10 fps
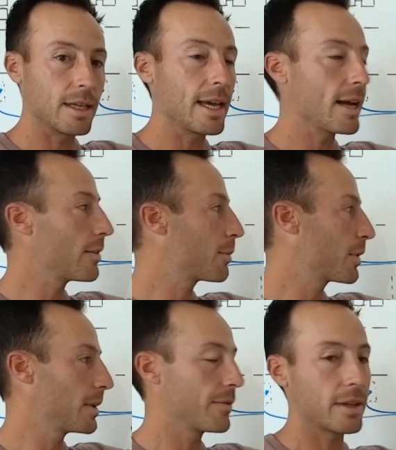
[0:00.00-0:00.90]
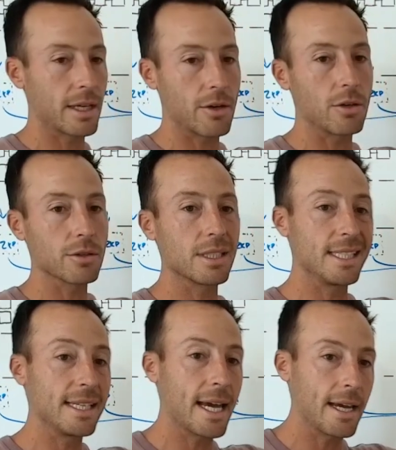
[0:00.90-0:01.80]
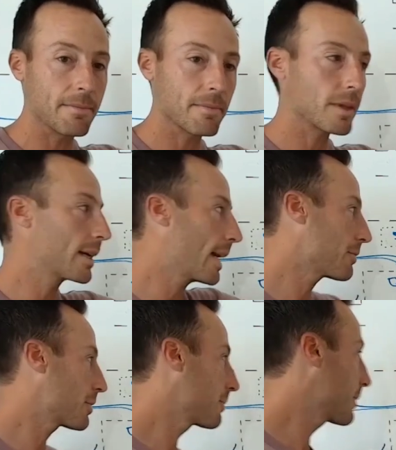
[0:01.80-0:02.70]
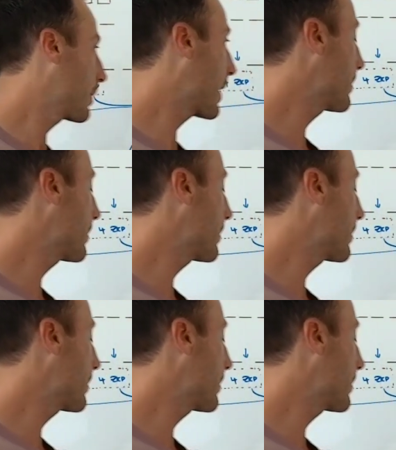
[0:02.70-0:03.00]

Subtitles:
and they have a primitive that they call ZK accounts, okay?